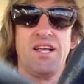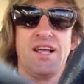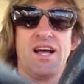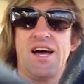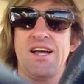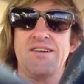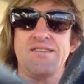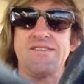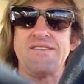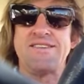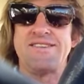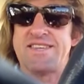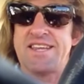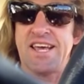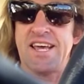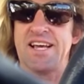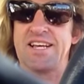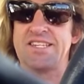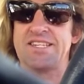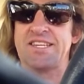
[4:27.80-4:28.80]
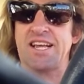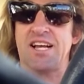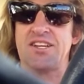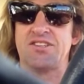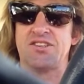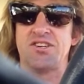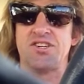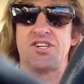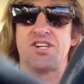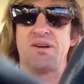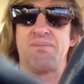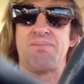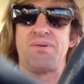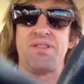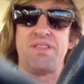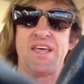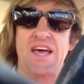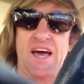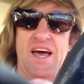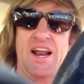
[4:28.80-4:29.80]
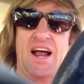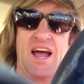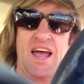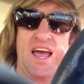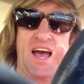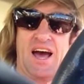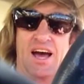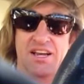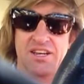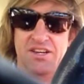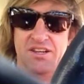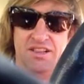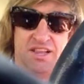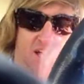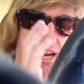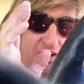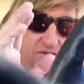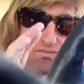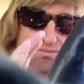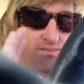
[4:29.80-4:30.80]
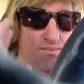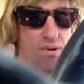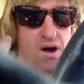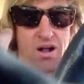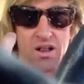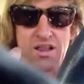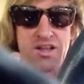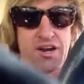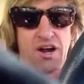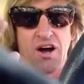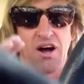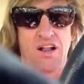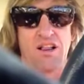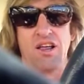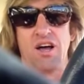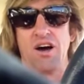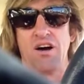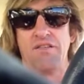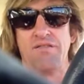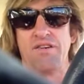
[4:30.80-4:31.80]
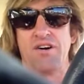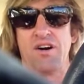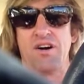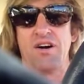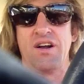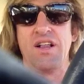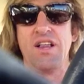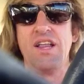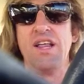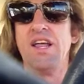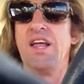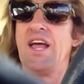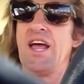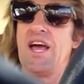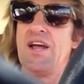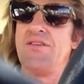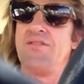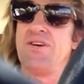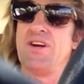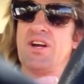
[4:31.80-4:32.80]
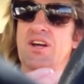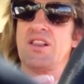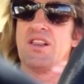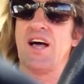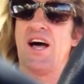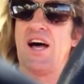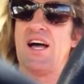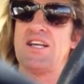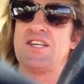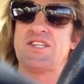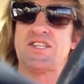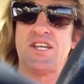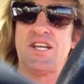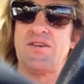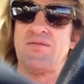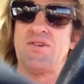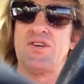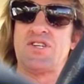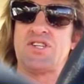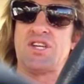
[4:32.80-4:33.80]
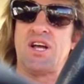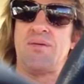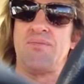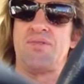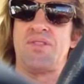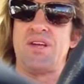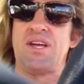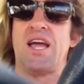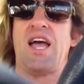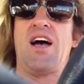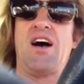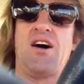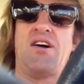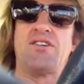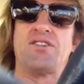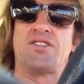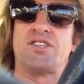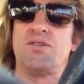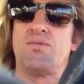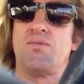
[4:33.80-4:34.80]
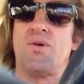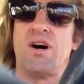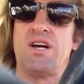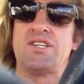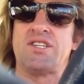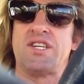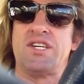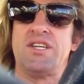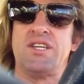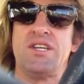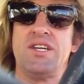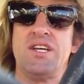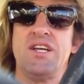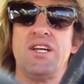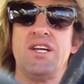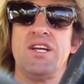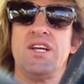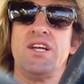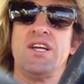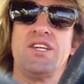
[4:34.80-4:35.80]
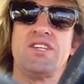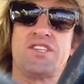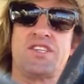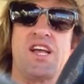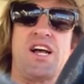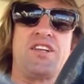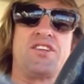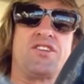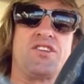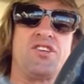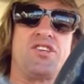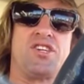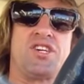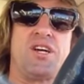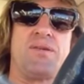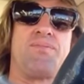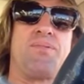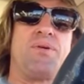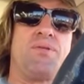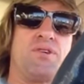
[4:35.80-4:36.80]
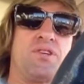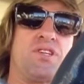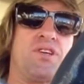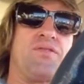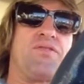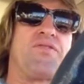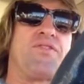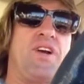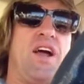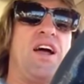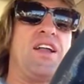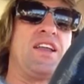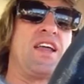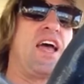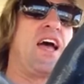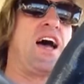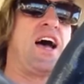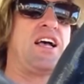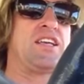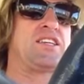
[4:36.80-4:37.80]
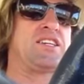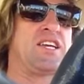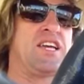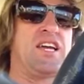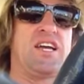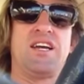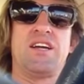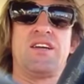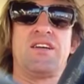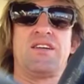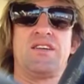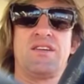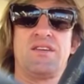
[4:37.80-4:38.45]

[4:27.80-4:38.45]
I don't dig censorship. And then I had to like mull it all over and realize that it was something else. It wasn't censorship, it was a friend asking